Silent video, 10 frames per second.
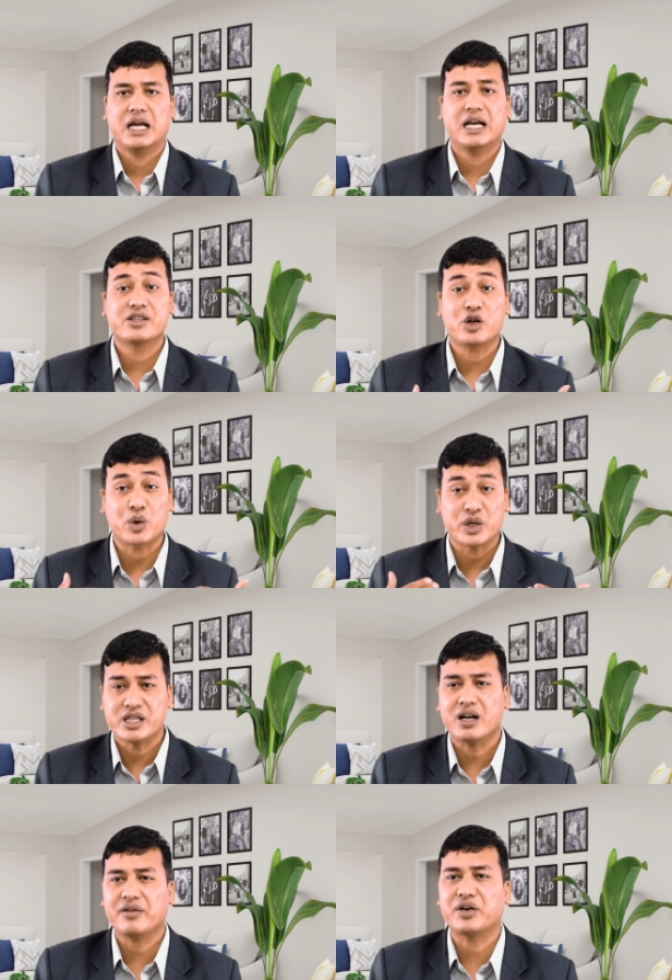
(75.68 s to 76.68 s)
As a
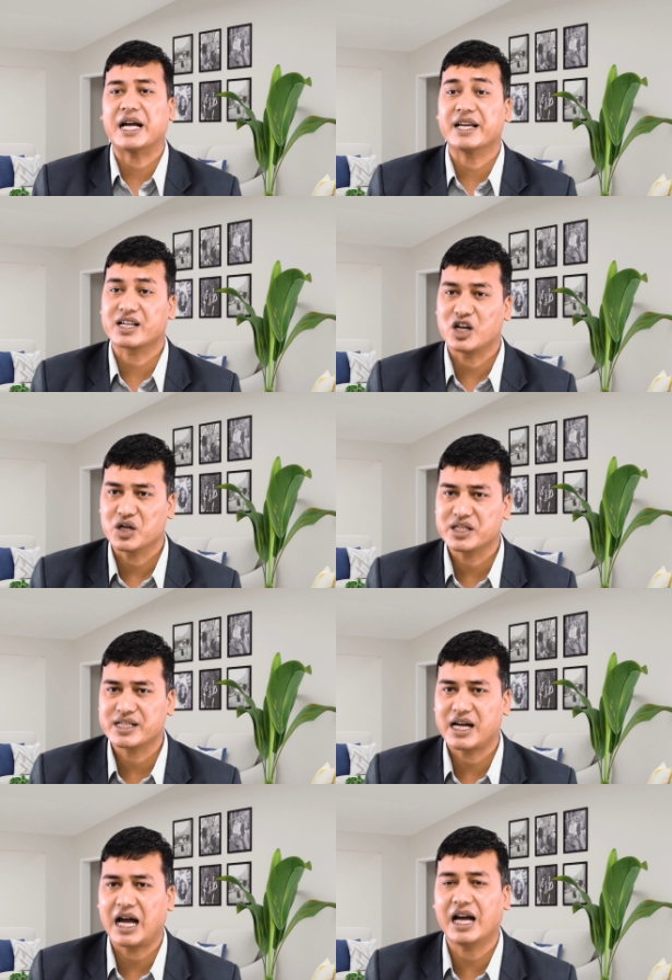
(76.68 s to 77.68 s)
result of higher
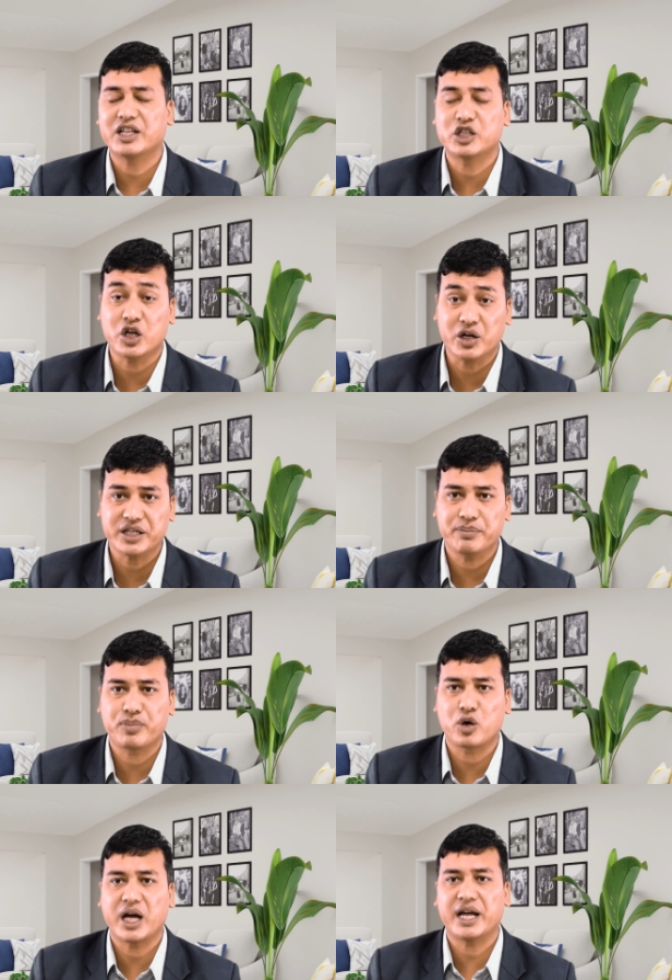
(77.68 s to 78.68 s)
cost, I don't
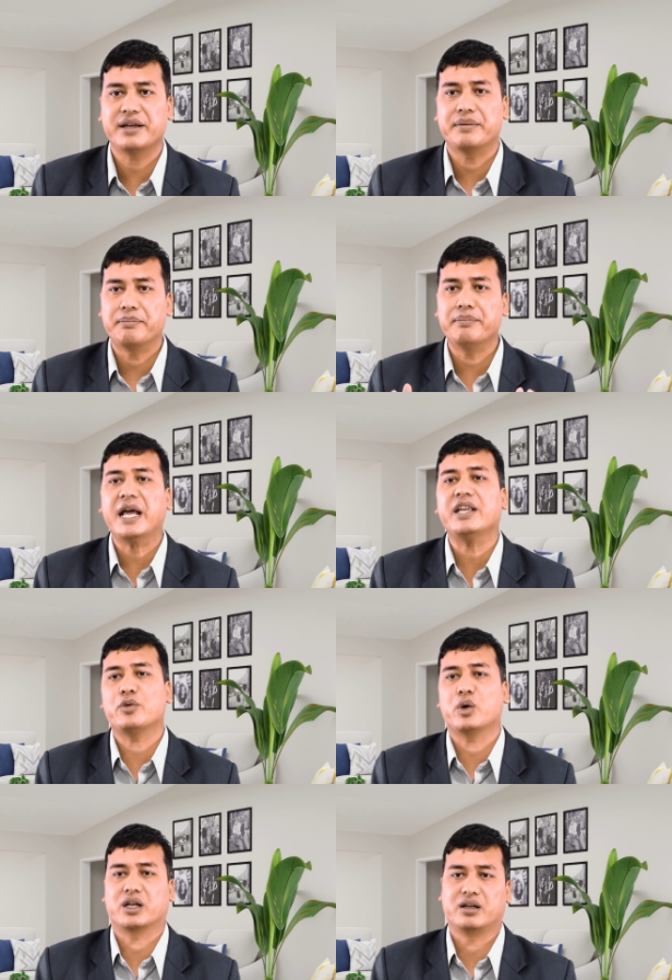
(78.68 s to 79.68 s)
employ many
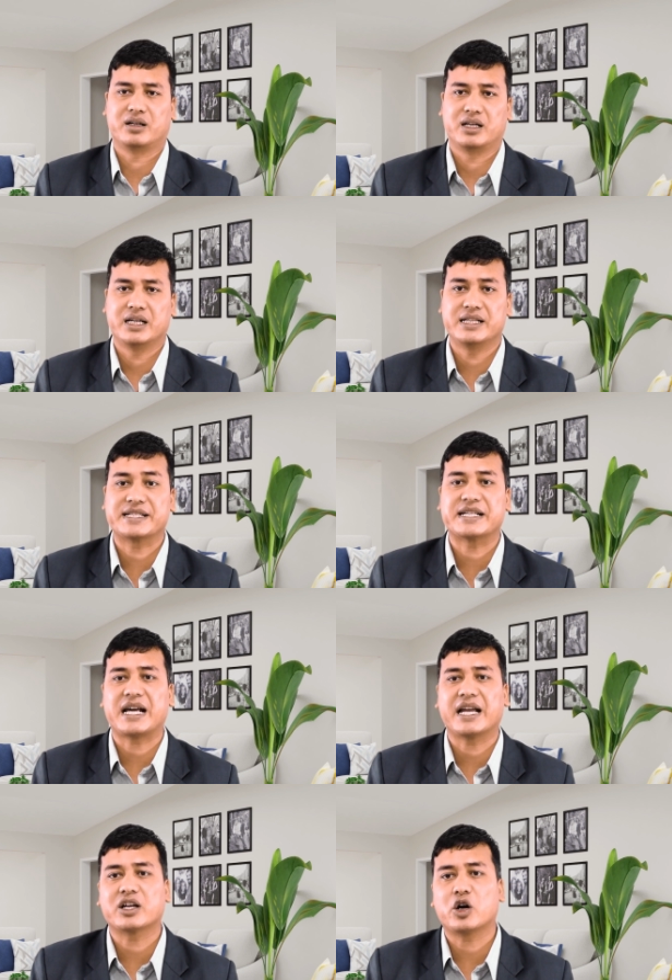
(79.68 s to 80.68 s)
workers. Instead,
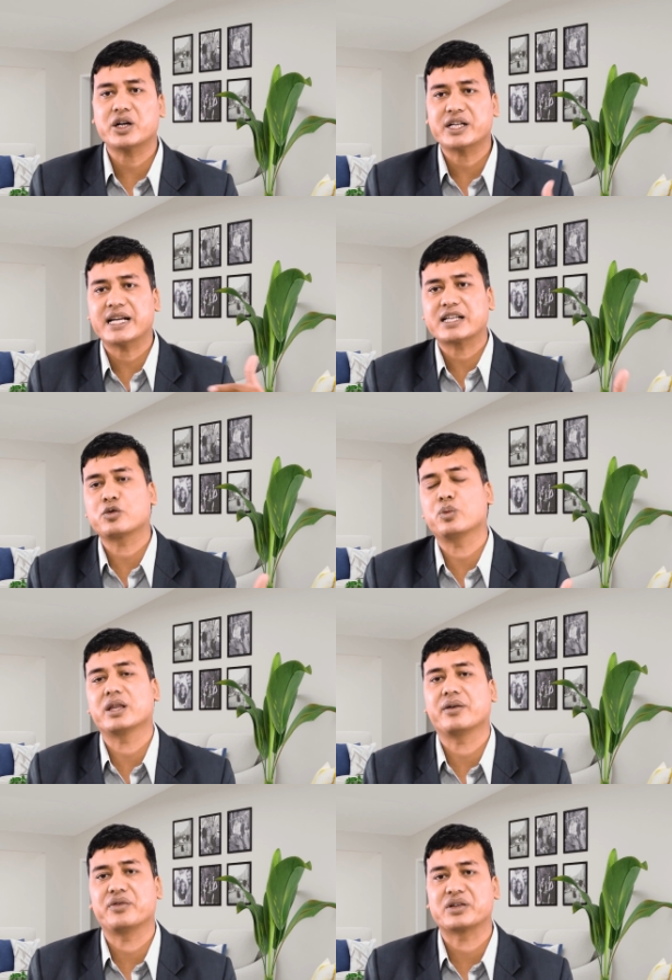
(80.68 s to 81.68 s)
I contract
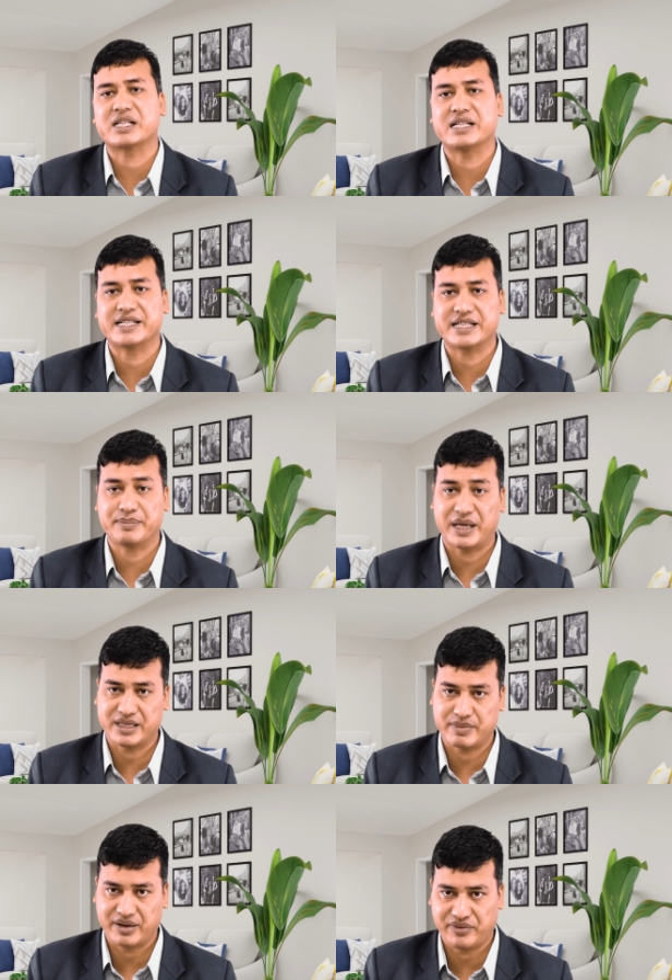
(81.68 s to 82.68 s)
with a facility
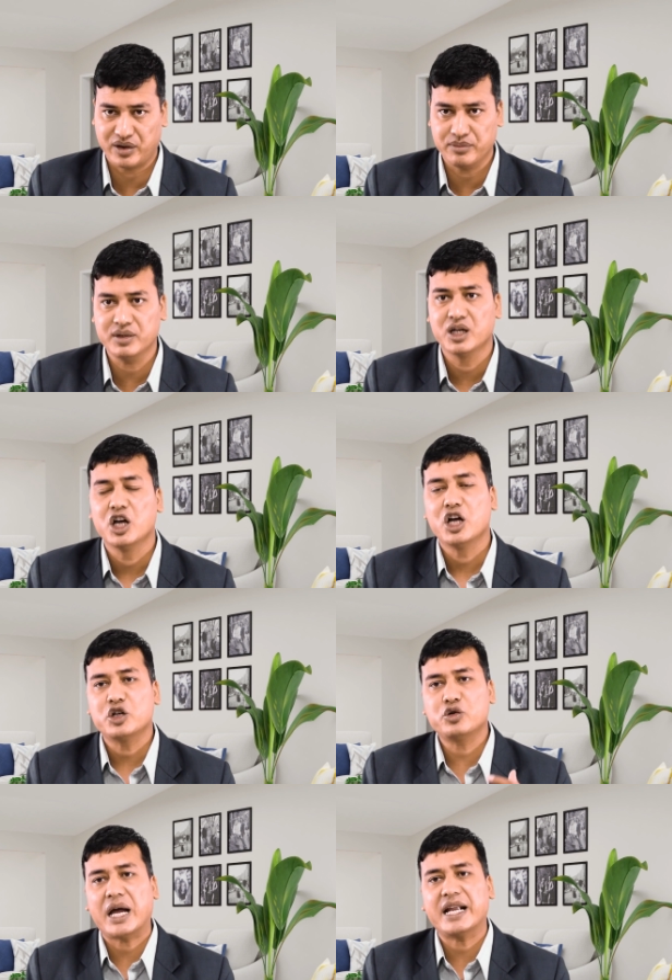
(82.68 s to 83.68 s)
management firm
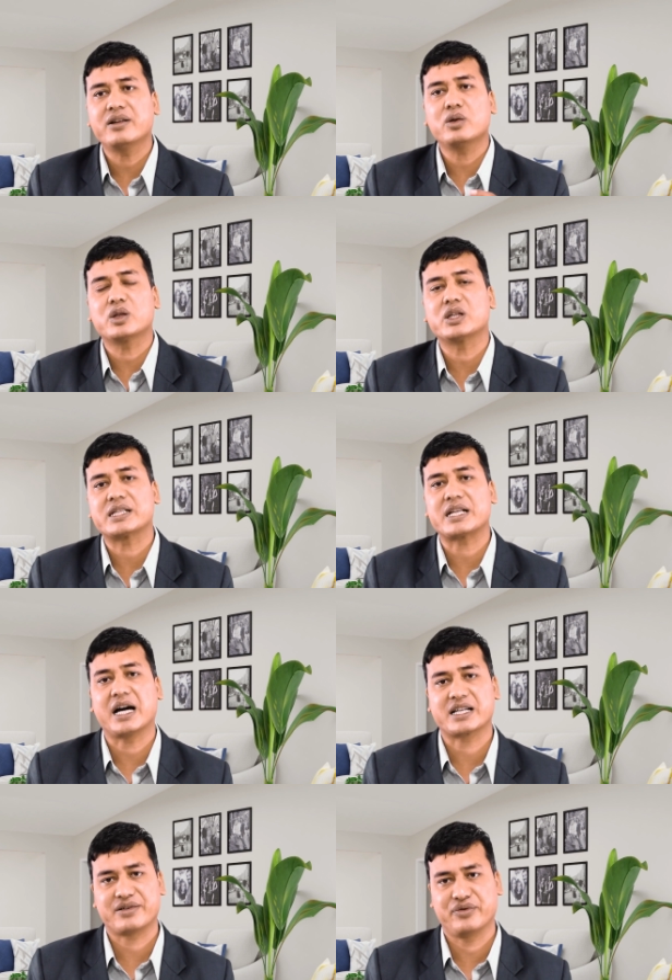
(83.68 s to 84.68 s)
to handle these
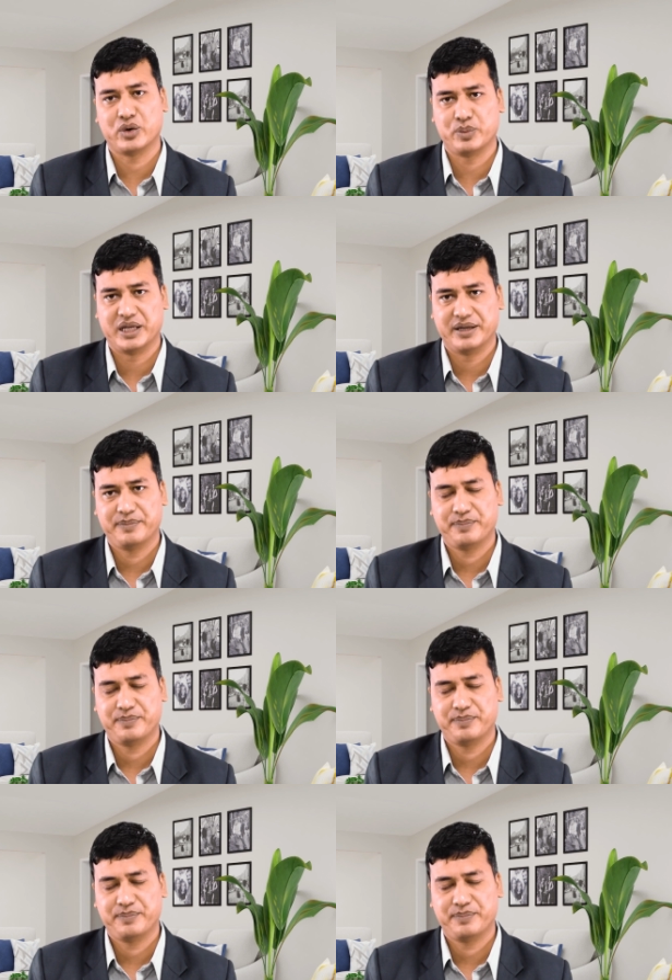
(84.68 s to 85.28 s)
tasks for me.